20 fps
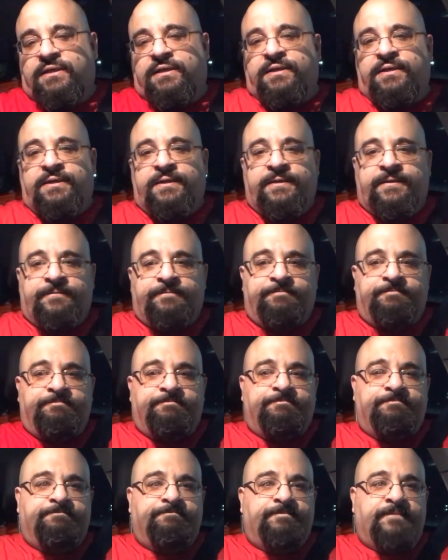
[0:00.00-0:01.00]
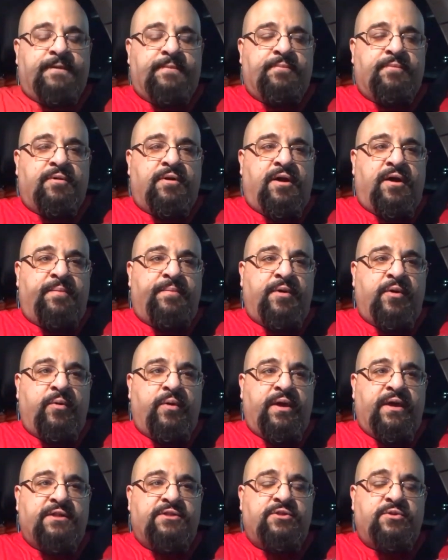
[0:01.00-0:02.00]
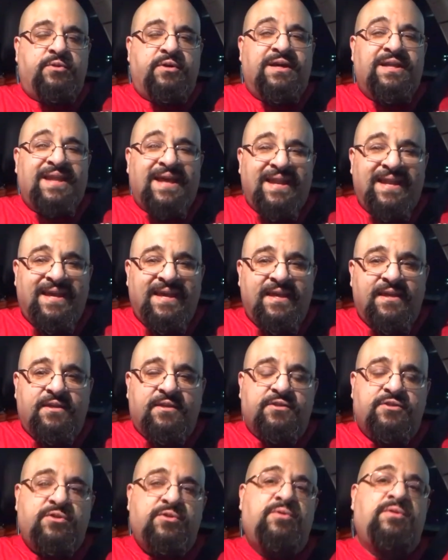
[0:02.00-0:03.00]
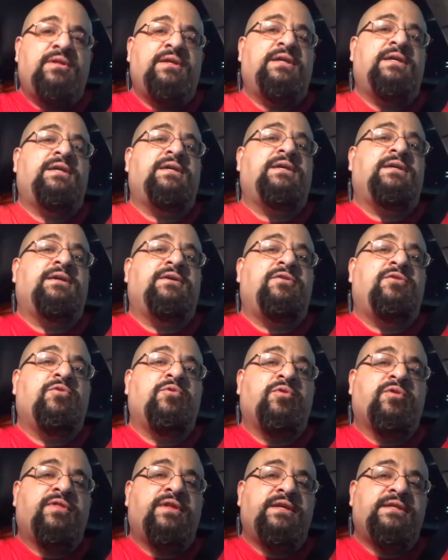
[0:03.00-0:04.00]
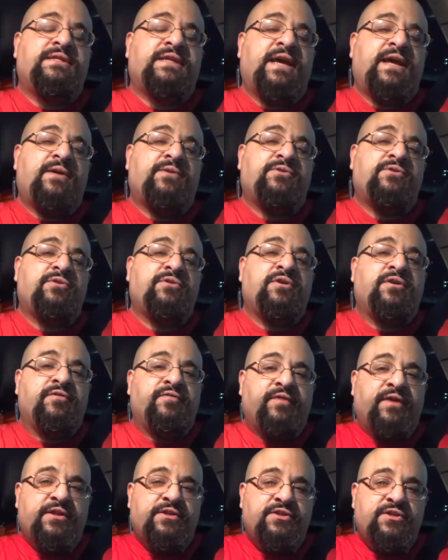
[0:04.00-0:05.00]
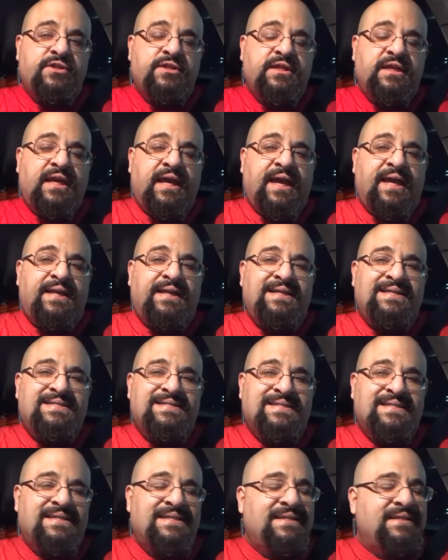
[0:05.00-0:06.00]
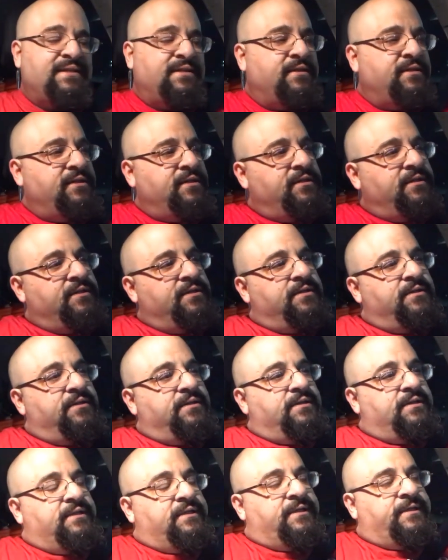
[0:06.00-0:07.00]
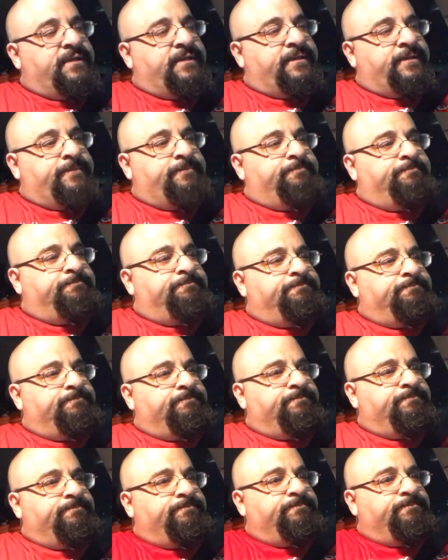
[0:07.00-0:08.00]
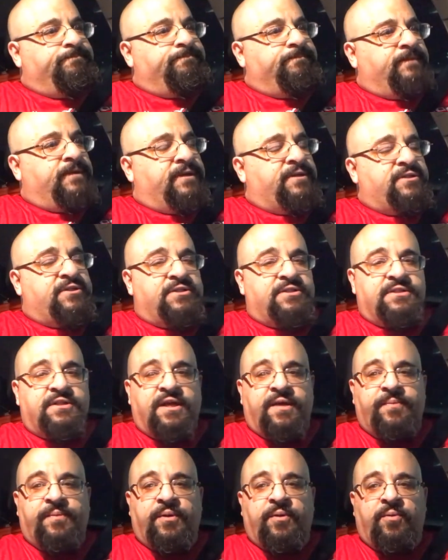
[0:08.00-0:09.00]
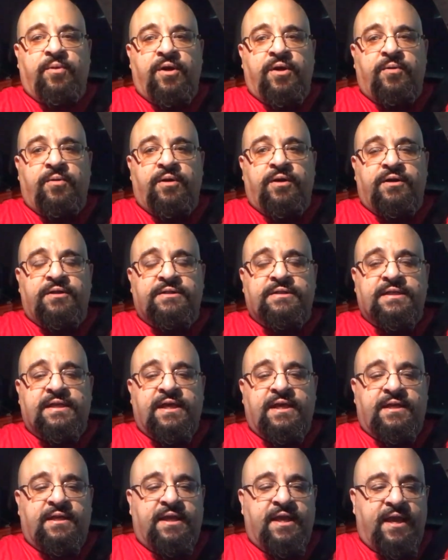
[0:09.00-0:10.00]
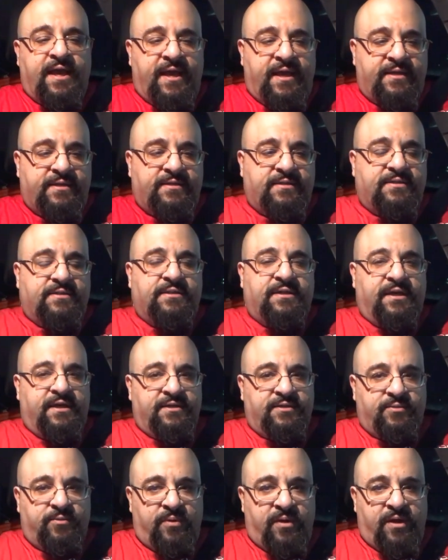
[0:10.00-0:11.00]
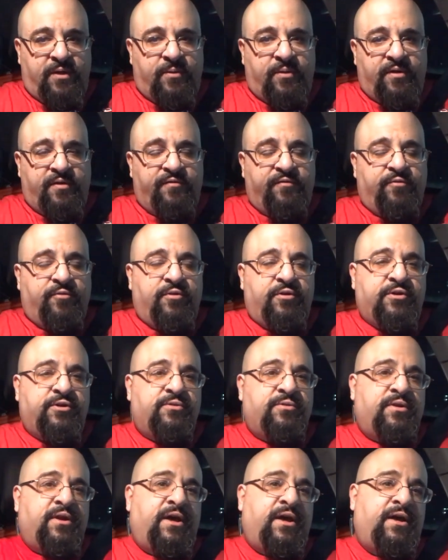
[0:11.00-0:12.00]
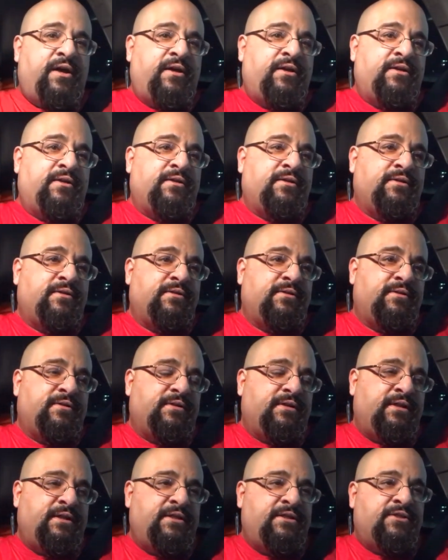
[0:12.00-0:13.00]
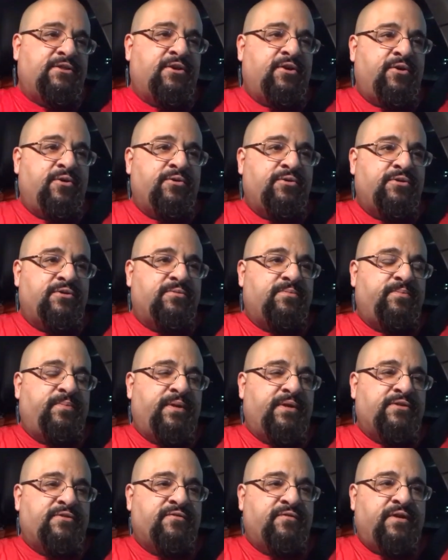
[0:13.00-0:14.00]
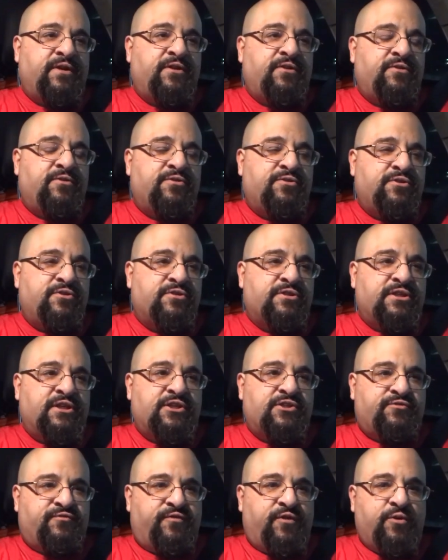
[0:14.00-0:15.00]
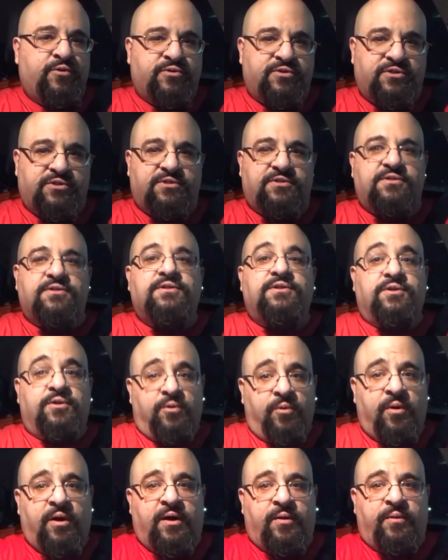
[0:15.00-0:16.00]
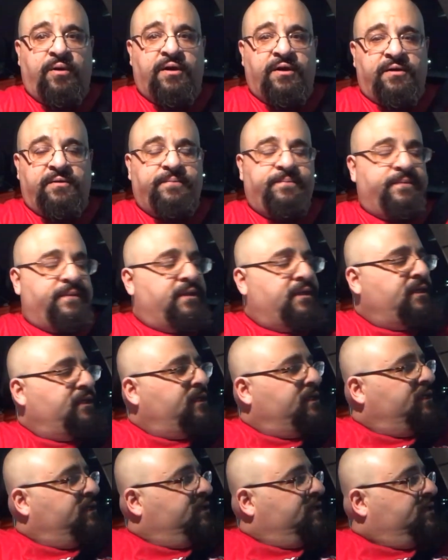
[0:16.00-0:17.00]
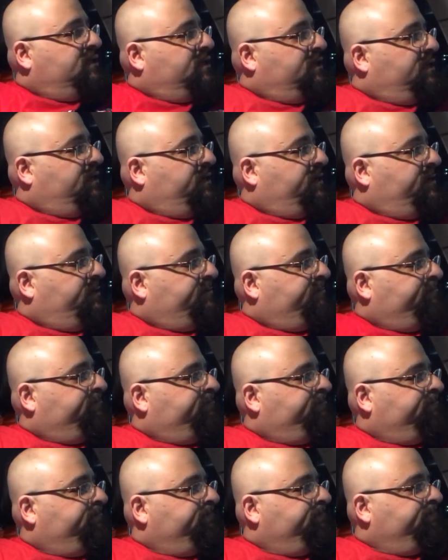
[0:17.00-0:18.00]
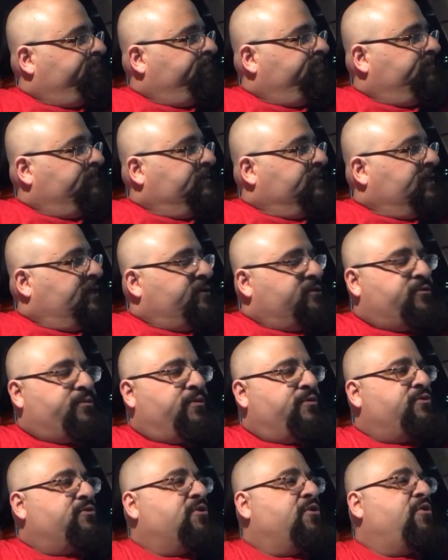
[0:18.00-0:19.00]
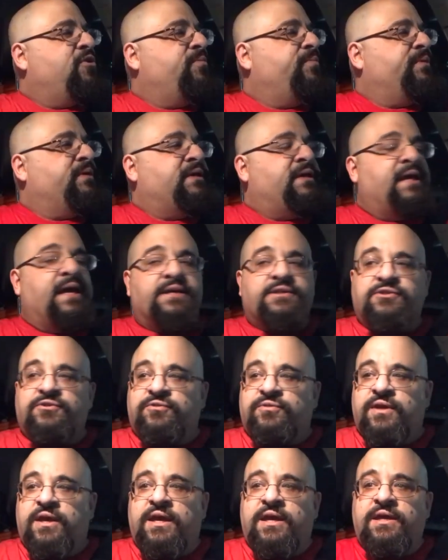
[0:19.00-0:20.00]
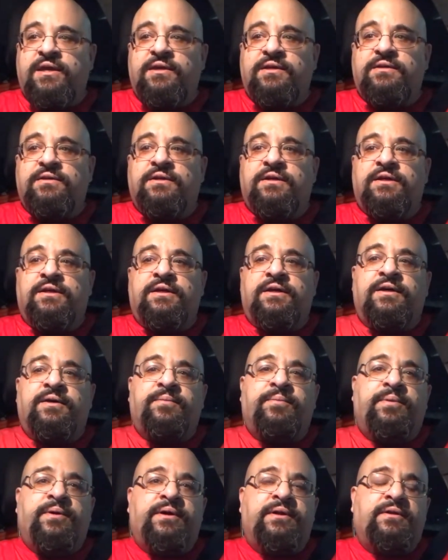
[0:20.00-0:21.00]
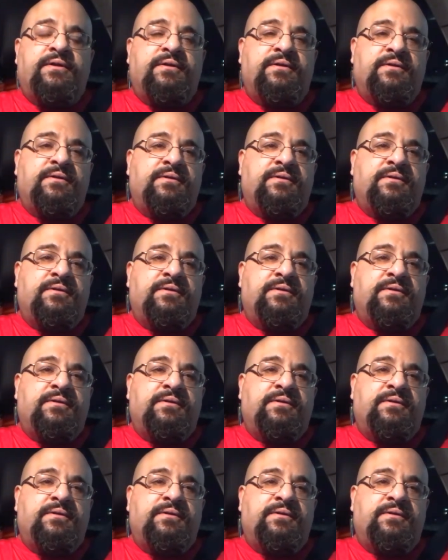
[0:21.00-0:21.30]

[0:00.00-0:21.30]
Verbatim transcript: Um, I'm on my way to Connecticut to the Northeast Council Convention, the NEC. Um, I just stopped at Wawa to get gas. Yes, Wawa for all you non-East Coast, Pennsylvania, New Jersey-ish folks. Wawa. Um, I was supposed to go up yesterday, uh, but